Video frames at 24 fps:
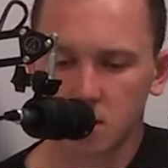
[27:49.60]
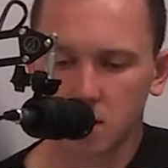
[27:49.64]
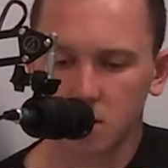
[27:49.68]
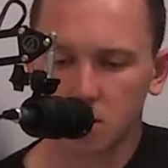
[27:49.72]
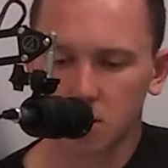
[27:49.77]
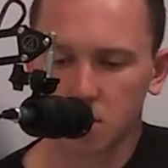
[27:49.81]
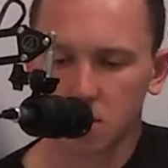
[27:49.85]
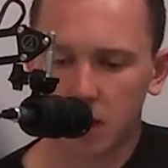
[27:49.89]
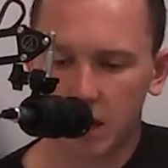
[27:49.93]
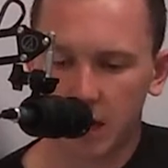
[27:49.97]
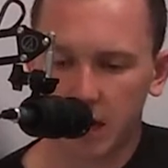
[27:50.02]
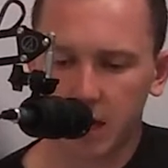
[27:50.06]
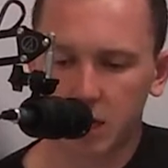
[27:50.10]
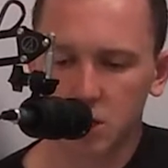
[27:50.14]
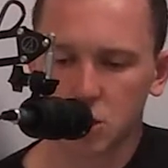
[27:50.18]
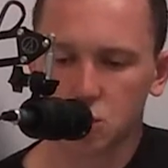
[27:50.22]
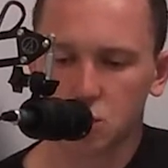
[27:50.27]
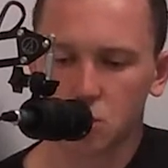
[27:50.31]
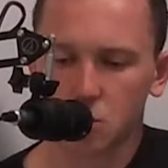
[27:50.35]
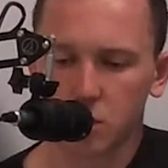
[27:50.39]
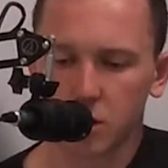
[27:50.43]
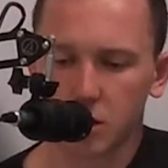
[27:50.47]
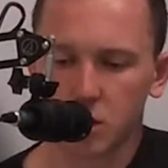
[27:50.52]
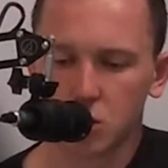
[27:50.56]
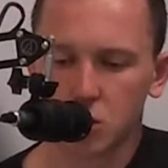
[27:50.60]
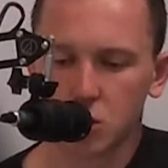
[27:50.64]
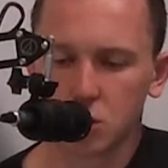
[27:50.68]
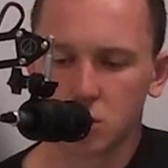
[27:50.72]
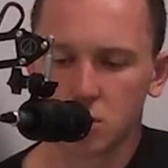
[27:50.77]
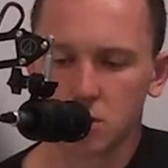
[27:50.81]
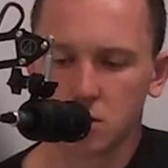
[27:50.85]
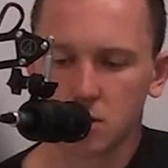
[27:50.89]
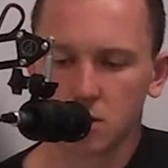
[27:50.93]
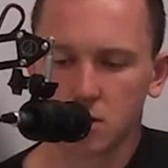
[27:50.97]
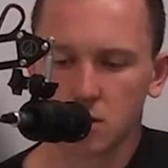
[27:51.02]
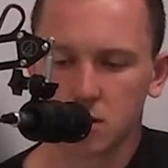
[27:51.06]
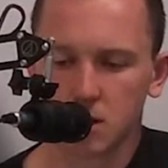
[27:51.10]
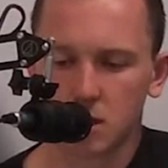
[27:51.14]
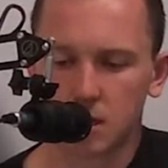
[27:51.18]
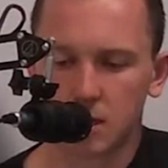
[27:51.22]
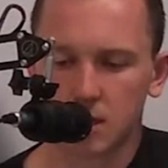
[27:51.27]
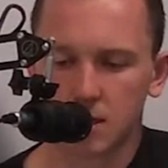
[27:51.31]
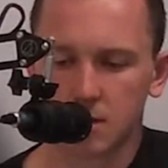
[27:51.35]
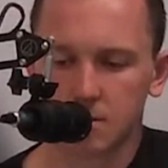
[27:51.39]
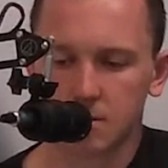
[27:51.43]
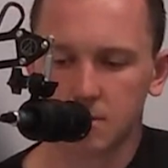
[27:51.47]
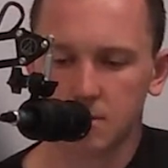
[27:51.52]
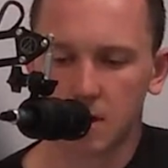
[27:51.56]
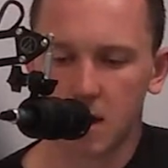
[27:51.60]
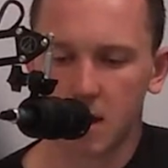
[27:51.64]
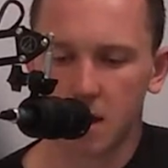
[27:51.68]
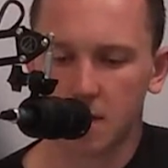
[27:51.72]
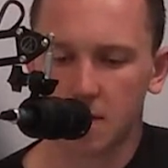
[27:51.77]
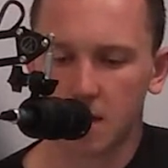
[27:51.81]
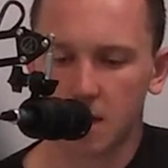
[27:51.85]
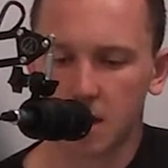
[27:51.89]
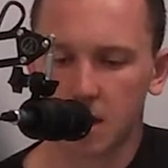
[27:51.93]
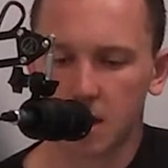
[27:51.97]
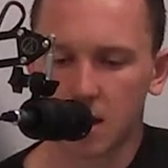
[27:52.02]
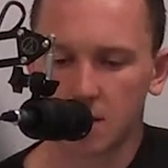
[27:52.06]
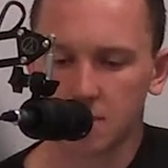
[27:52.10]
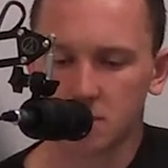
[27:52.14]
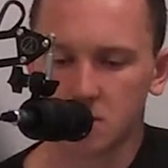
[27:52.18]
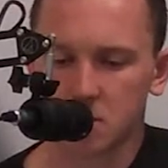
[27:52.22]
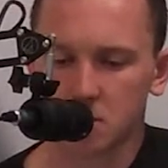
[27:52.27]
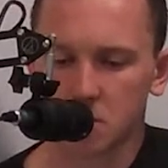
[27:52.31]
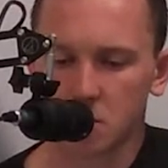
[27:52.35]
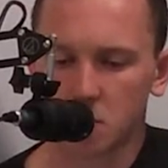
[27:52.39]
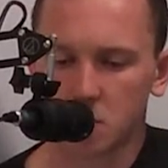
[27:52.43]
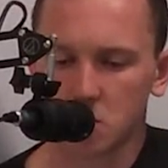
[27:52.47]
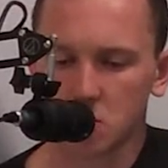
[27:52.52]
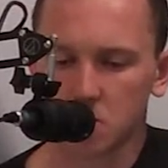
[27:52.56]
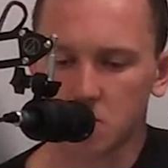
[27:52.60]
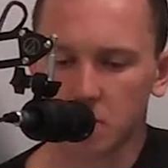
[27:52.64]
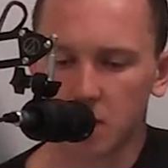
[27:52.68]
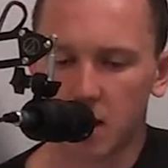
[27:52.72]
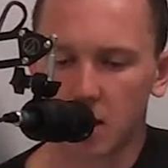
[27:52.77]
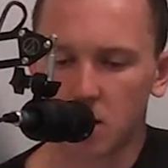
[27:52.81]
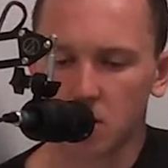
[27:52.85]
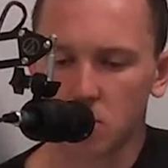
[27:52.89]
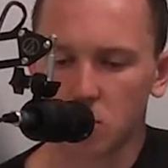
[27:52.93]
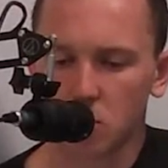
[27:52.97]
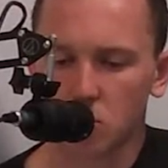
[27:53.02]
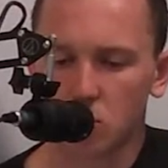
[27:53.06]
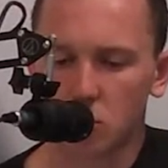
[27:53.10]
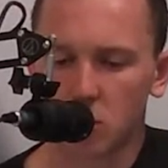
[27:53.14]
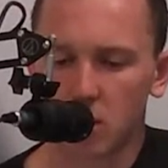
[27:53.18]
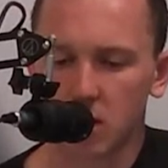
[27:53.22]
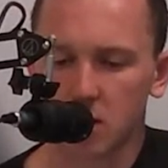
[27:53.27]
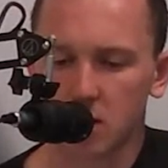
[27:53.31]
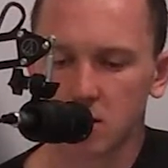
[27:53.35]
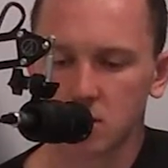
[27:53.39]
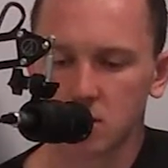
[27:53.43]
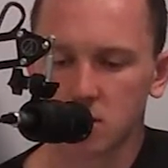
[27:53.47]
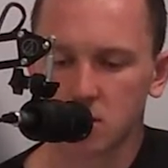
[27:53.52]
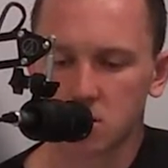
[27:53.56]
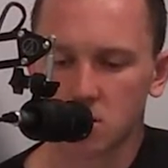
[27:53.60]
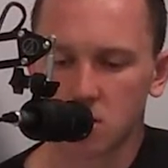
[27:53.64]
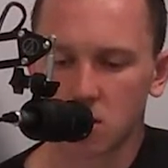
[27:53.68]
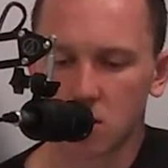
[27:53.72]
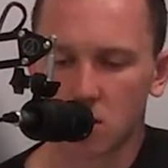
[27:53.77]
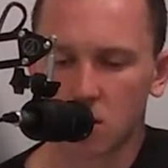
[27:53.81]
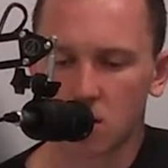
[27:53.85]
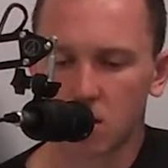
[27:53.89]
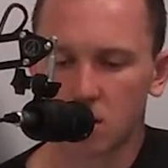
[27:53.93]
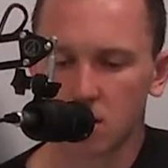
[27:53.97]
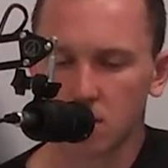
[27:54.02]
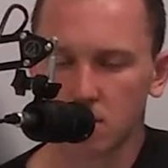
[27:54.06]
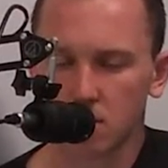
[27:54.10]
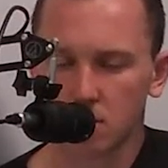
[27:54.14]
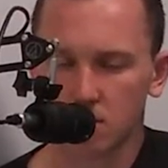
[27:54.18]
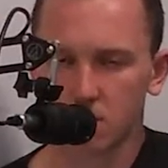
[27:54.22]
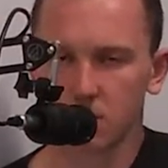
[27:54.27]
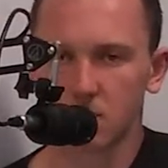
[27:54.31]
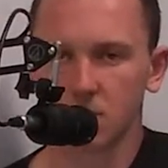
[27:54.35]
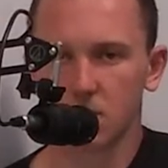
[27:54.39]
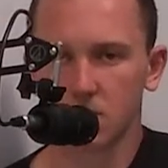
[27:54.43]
they're cash rich, and they have some of the most valuable brands on